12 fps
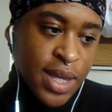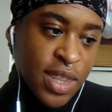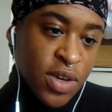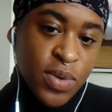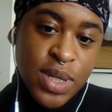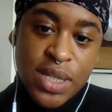
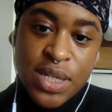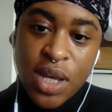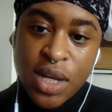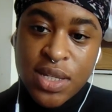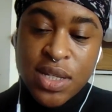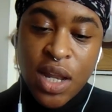there is this
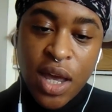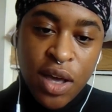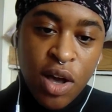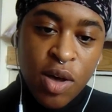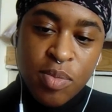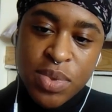underlying
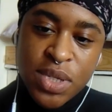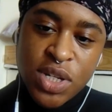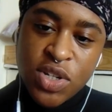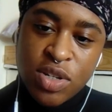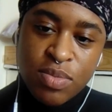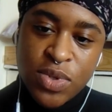
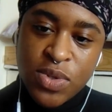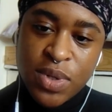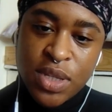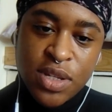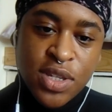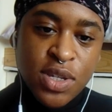competition
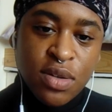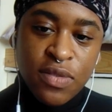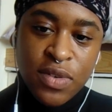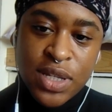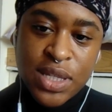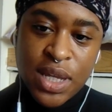between the two of
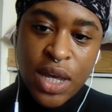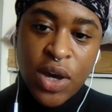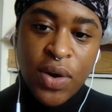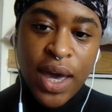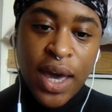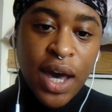us that,
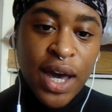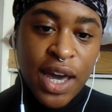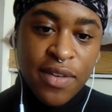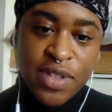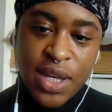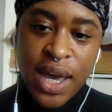okay, I
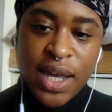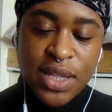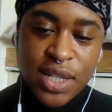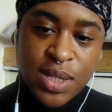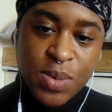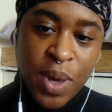have to act
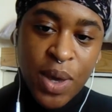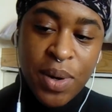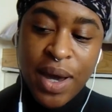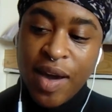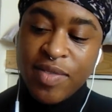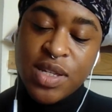this way or I
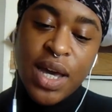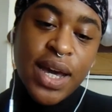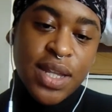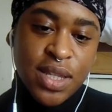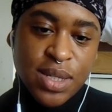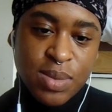have to
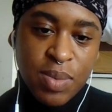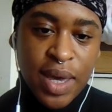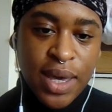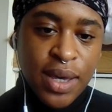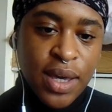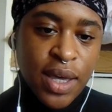act this
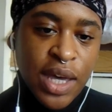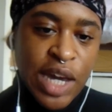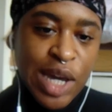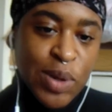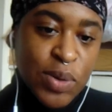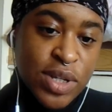way
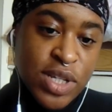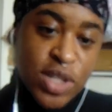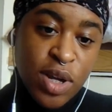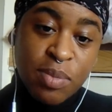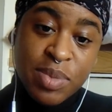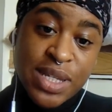in order to
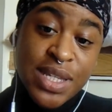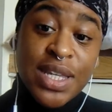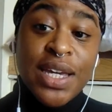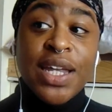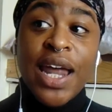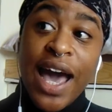not be seen